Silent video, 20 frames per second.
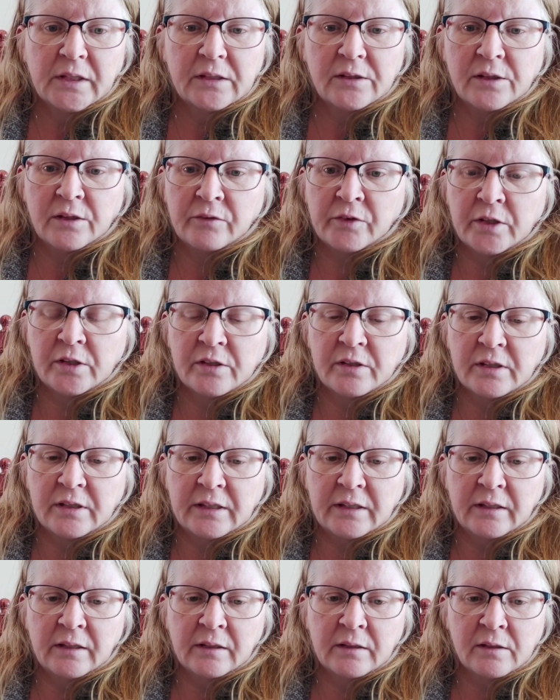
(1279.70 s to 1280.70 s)

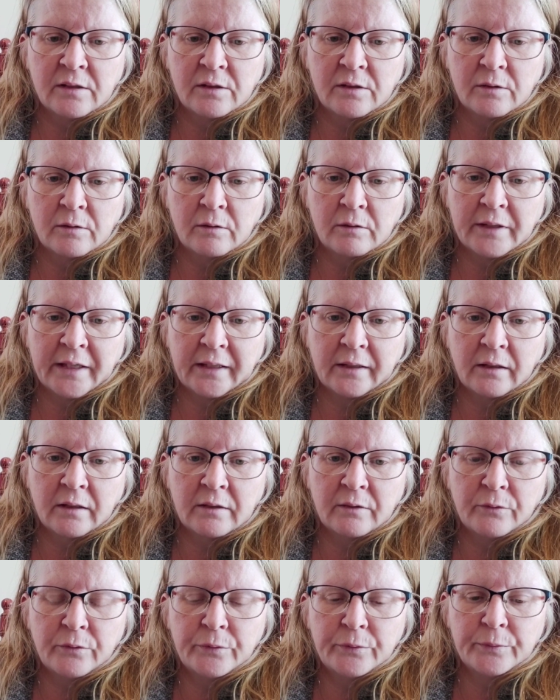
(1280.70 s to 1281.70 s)
Diversity and all that
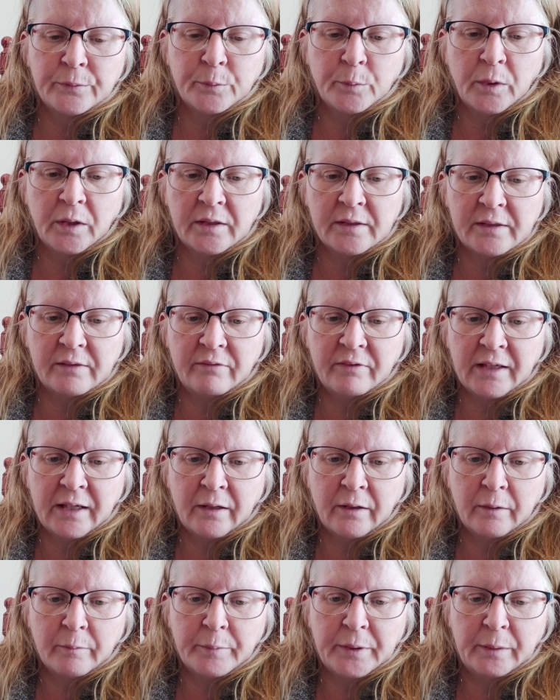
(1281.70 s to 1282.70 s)
kind of wildy
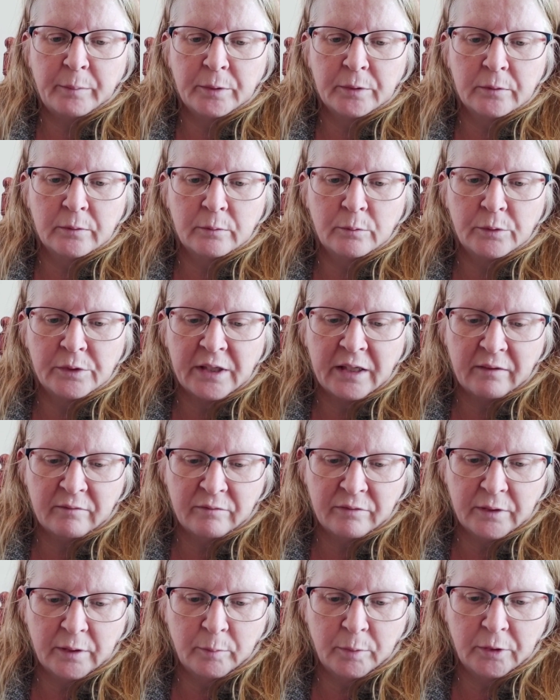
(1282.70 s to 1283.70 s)
flower, people would
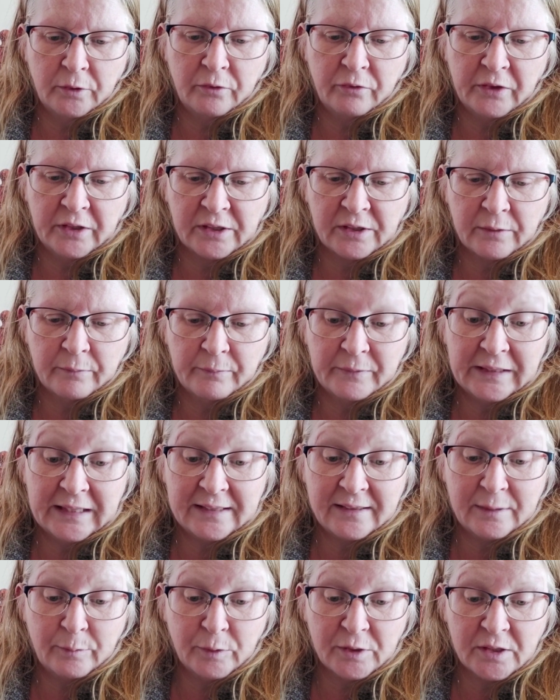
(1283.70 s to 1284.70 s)
have a blue fit.
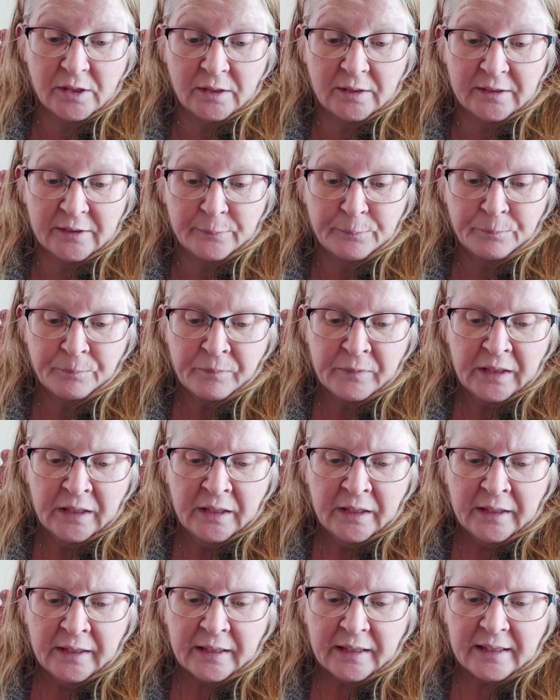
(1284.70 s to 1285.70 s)
Let's see what's on it.
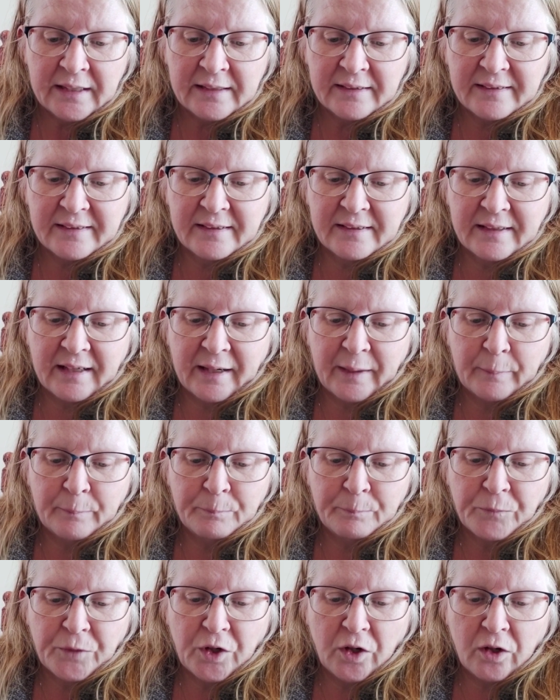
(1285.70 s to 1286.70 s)
It's
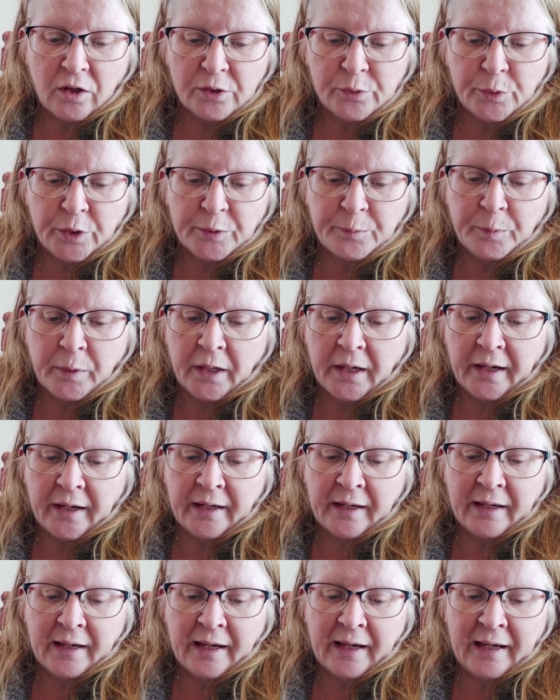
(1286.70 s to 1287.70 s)
artwork
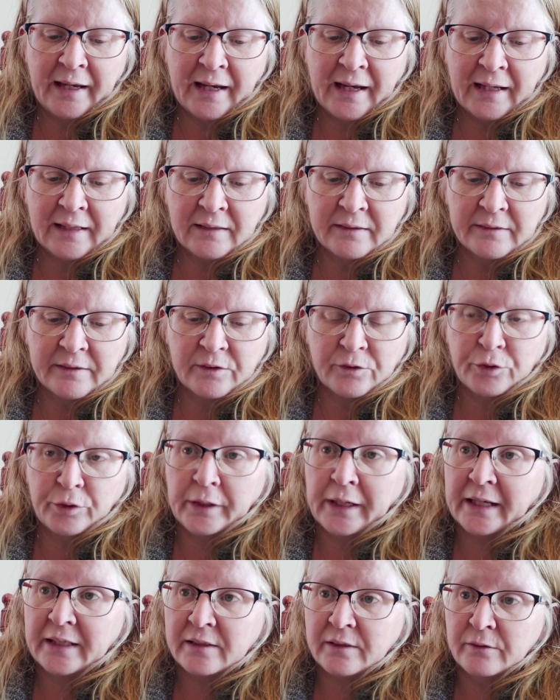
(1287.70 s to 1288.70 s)
by Hey Atlas
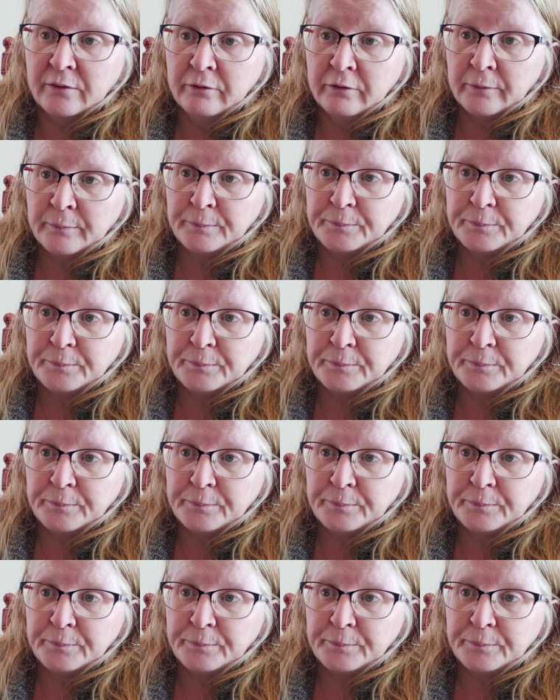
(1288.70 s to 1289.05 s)
Creative,